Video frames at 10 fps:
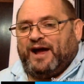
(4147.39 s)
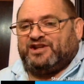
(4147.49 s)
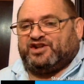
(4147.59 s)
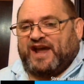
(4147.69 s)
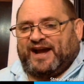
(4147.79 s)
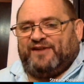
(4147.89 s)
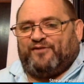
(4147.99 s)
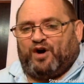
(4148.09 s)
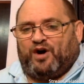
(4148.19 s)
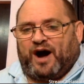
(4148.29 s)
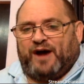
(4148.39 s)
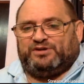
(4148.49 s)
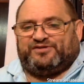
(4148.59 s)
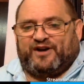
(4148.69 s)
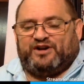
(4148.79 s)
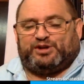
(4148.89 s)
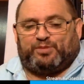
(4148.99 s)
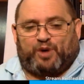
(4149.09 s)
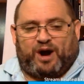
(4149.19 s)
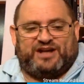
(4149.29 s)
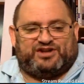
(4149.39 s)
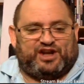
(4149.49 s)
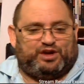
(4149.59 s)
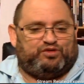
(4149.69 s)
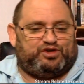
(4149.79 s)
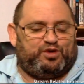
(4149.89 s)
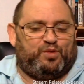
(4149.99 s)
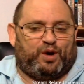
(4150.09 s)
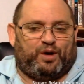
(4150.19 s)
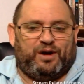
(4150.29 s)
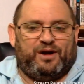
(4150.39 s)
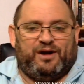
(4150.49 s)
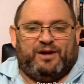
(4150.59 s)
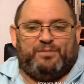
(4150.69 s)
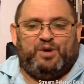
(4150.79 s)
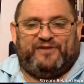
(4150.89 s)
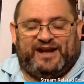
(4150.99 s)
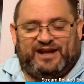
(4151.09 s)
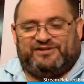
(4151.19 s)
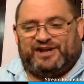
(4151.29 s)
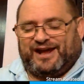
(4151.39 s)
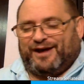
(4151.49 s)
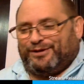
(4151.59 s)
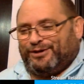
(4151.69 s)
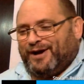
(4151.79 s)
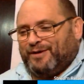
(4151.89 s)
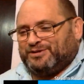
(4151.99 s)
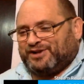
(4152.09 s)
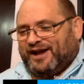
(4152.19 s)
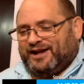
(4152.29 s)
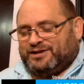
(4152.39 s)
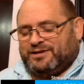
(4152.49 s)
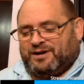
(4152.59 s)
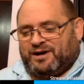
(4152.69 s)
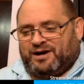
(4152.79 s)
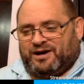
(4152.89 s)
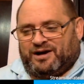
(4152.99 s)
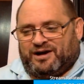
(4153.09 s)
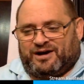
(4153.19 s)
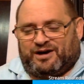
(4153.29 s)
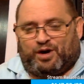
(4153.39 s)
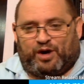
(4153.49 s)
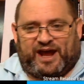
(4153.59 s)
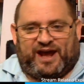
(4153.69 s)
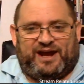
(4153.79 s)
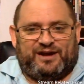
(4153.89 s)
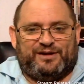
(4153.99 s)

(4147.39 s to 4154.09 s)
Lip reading: And second of all, I was very surprised that you two were moving in together. I was like, okay,